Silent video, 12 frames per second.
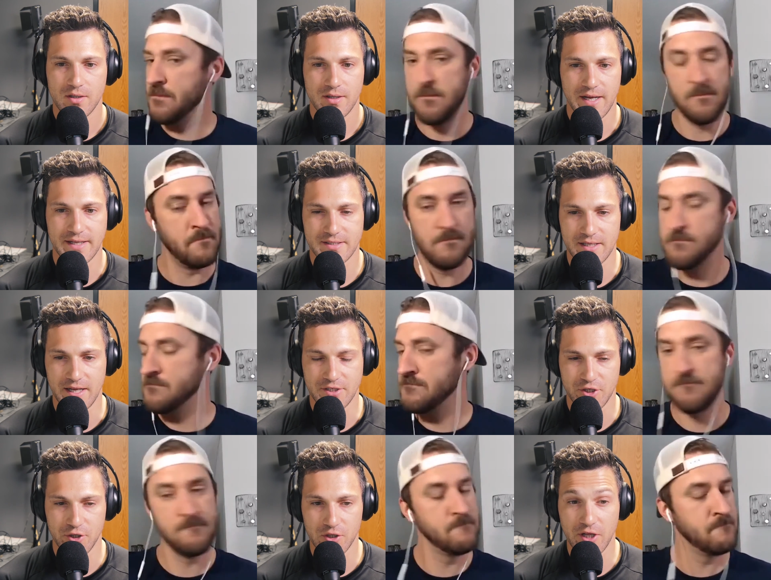Speaker 1: It's
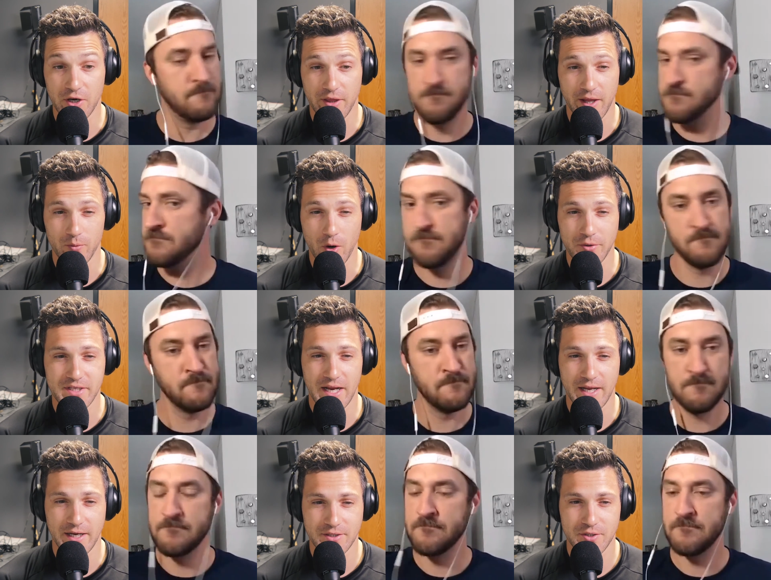it's you're literally
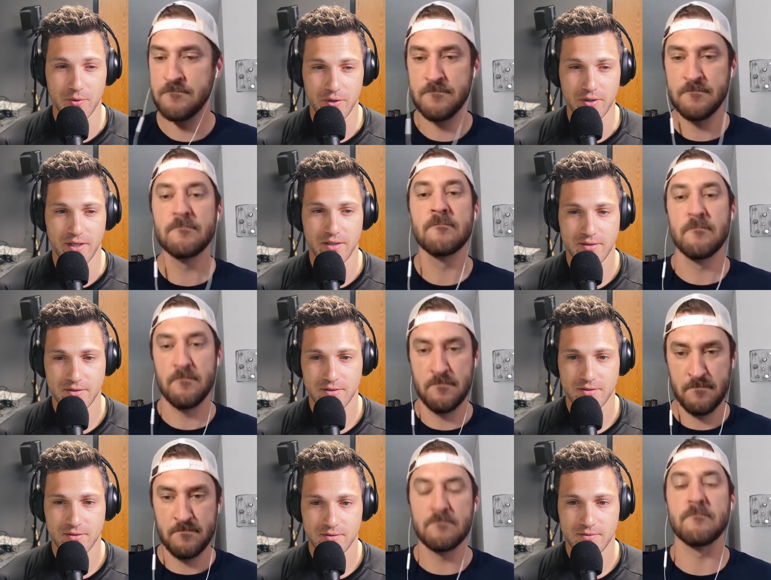rotating too early.
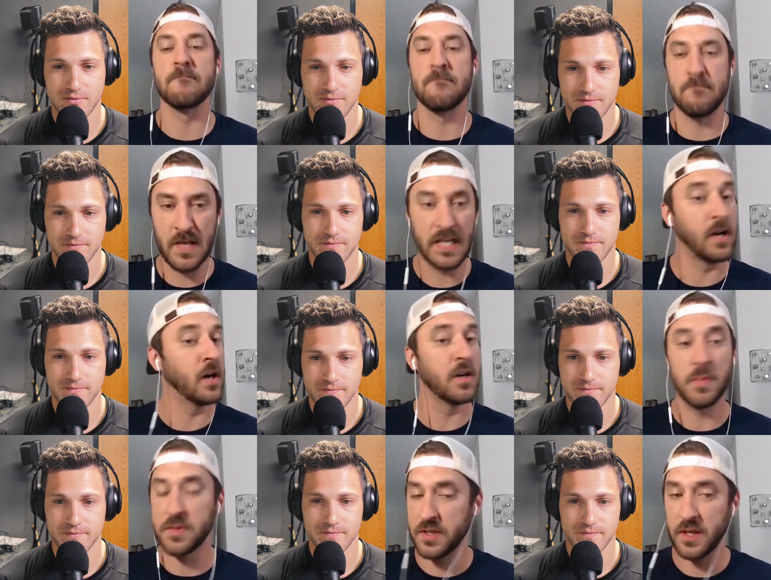
Speaker 2: Mm-hmm, a
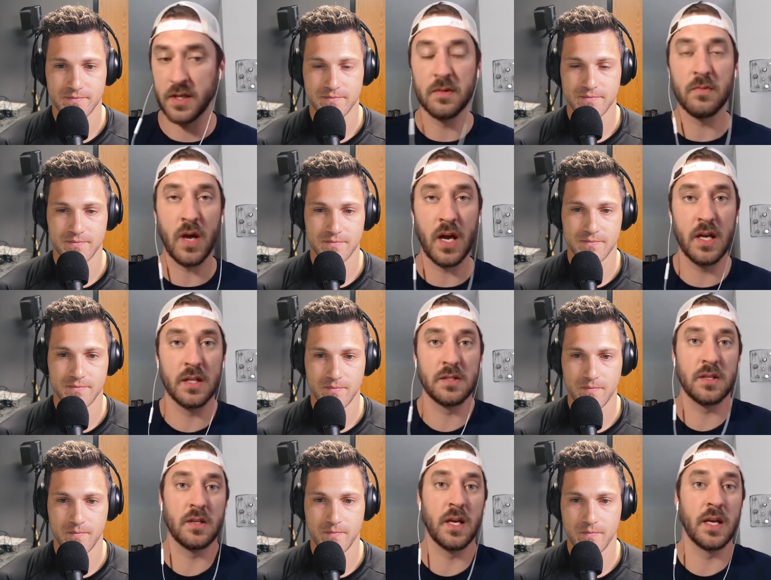hundred percent, right? And
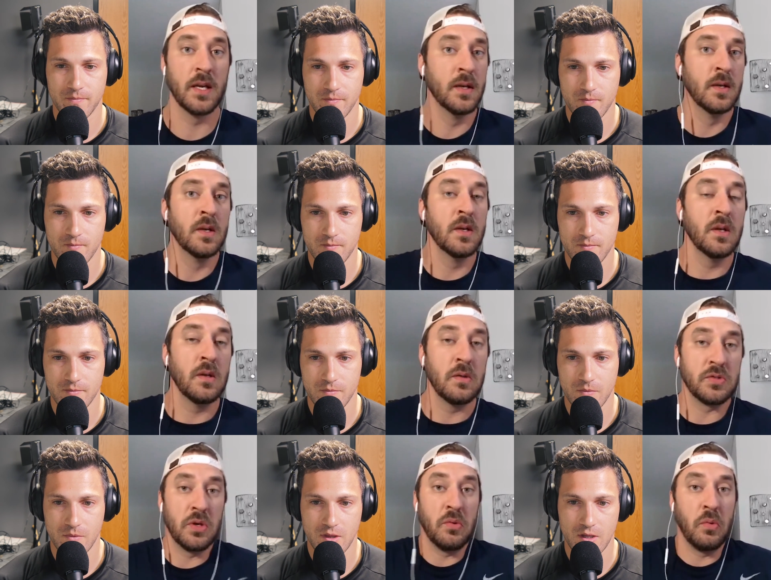so like,
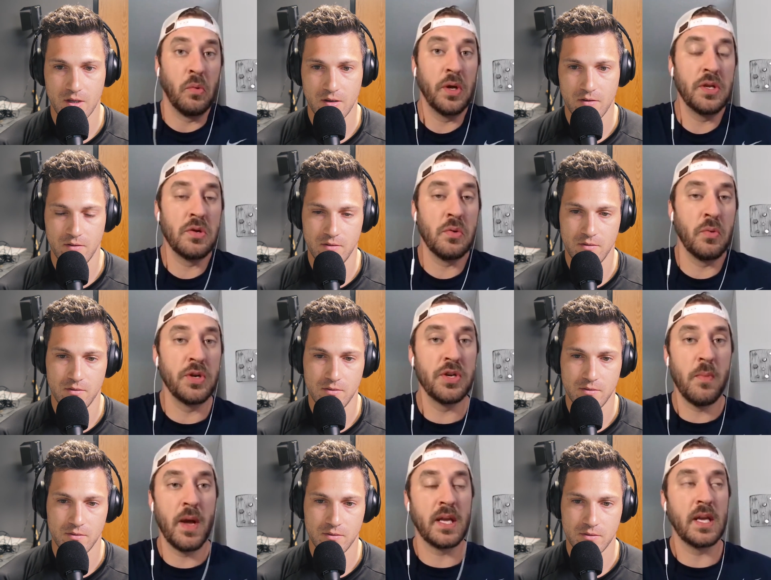so when you when
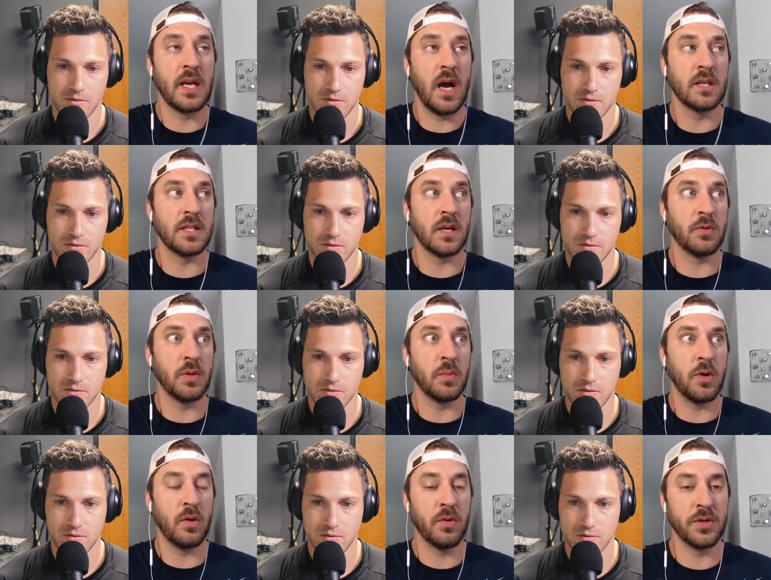you're making contact with the ball